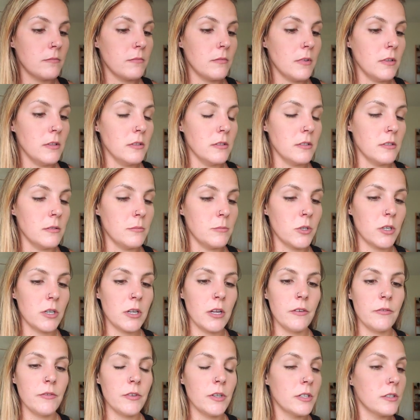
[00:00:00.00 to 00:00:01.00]
little more
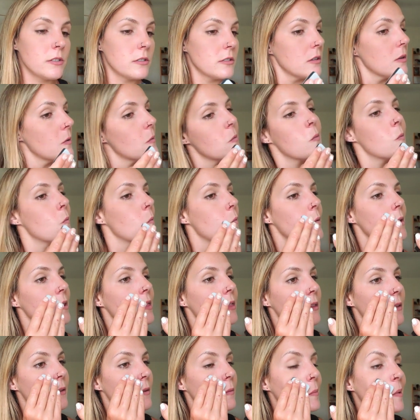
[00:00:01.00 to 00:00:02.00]
coverage with
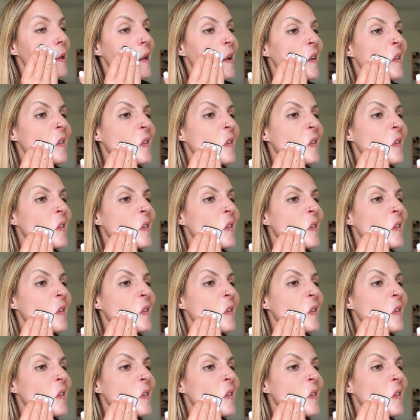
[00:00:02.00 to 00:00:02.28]
this black